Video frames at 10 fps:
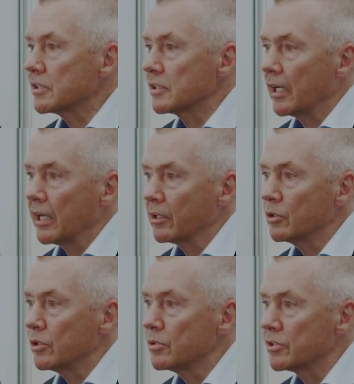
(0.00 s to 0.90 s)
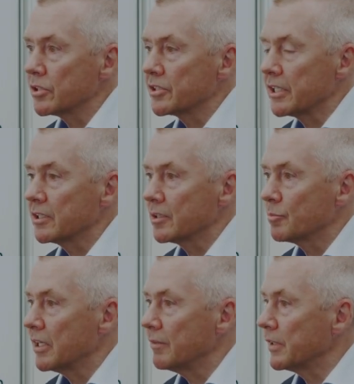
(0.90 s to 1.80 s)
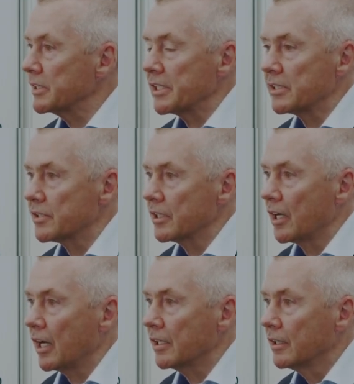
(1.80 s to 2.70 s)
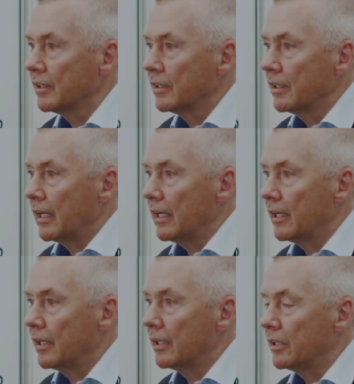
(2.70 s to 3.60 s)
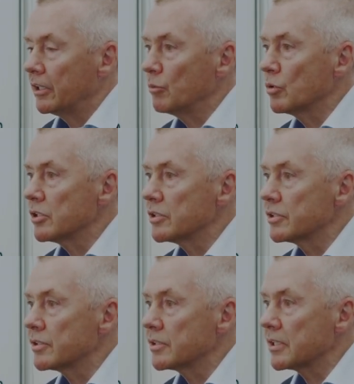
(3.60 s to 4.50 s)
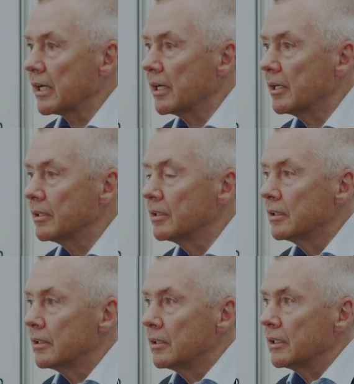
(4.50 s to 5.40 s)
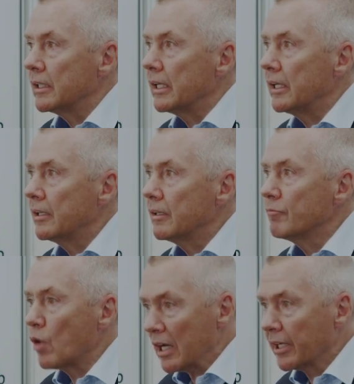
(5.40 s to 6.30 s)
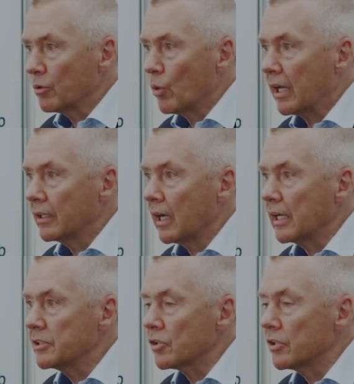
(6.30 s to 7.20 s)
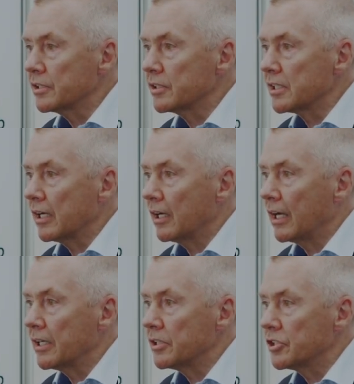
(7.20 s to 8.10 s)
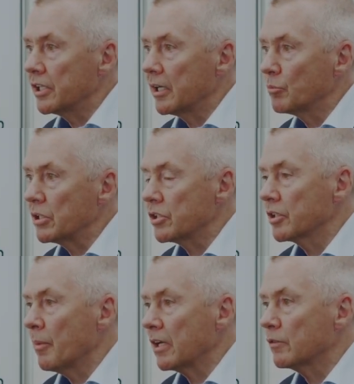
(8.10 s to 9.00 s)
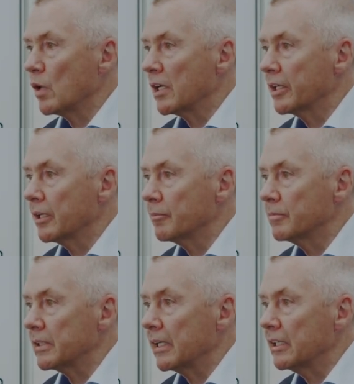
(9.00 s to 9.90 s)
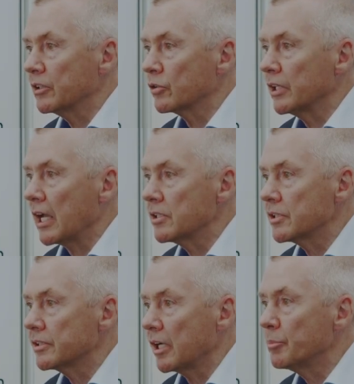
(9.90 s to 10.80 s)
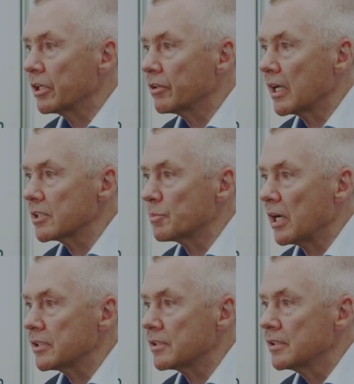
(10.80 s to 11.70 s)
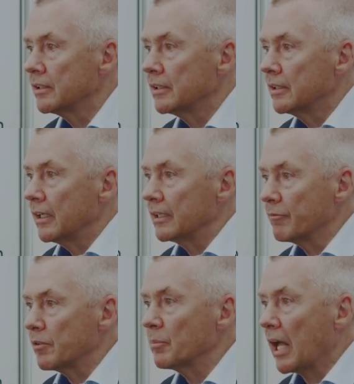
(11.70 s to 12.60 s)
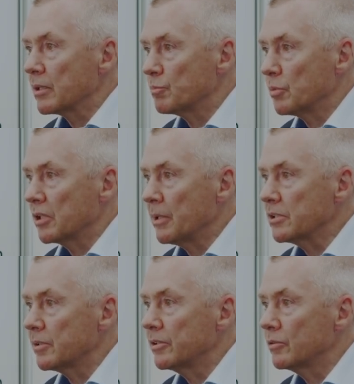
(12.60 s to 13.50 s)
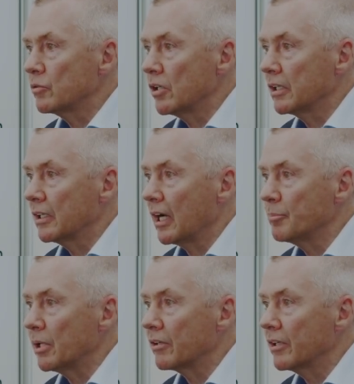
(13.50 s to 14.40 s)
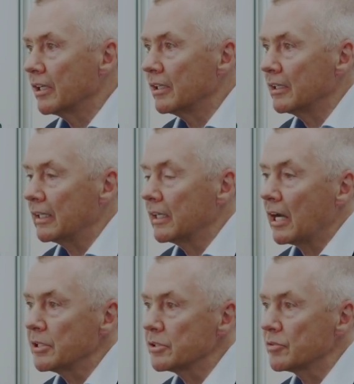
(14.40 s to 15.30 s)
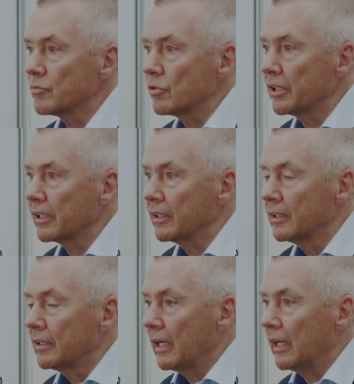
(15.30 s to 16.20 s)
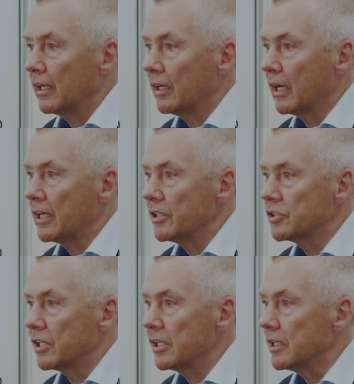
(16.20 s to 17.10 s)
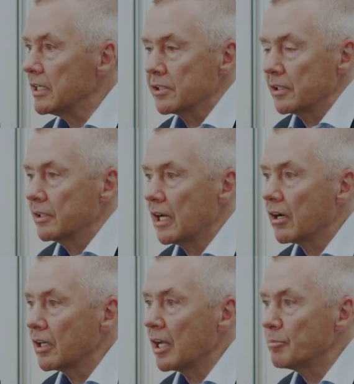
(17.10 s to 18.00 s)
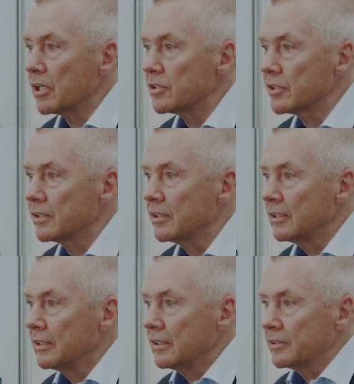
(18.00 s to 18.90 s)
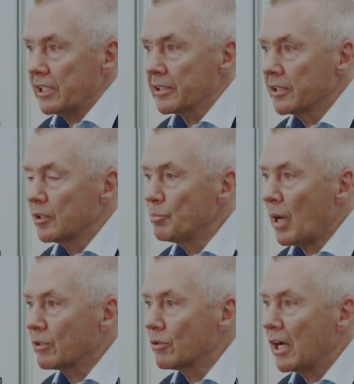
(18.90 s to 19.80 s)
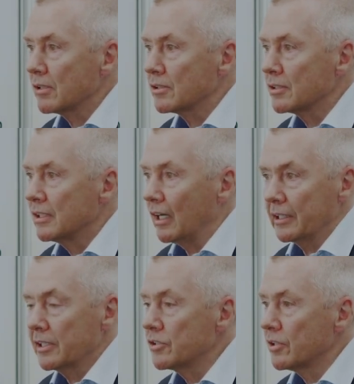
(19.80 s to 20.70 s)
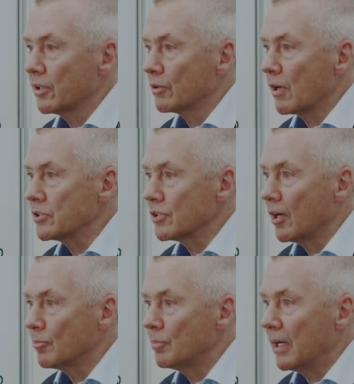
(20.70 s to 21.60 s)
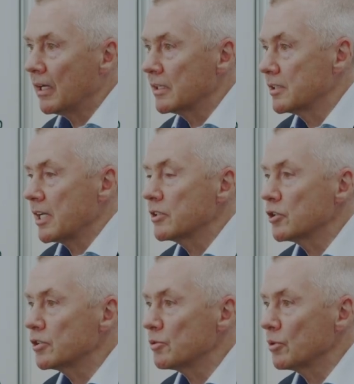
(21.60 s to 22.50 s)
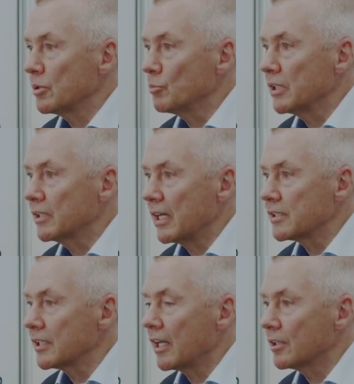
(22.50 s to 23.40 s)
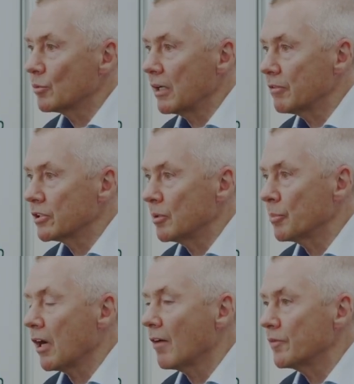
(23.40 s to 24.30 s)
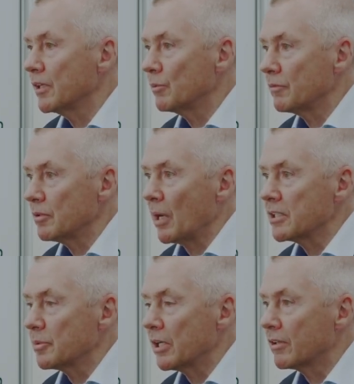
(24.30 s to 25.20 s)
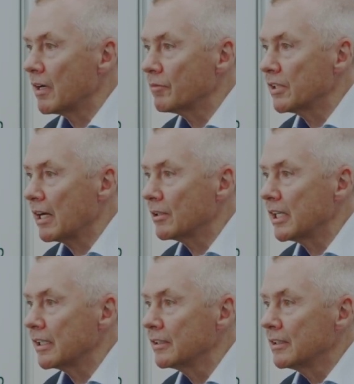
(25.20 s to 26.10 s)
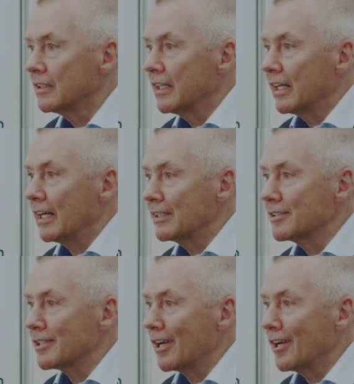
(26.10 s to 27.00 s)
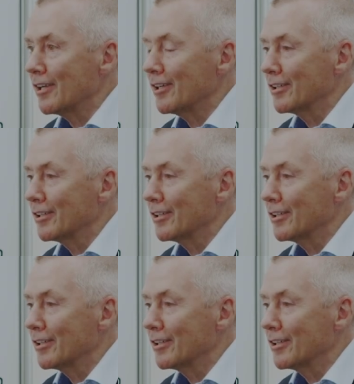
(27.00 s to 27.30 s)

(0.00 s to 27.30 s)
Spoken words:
Gallego, who succeeded me, fantastic guy. He was in Welling when I joined IAG, and we took him out of Welling, and he created Iberia Express, and then from that put him into run Iberia, and now he's running IAG. He's an airline person, technical background. I think he's doing a great job. I stay in touch with him. We get together, we have a cup of coffee, we have a pint of beer every now and then, and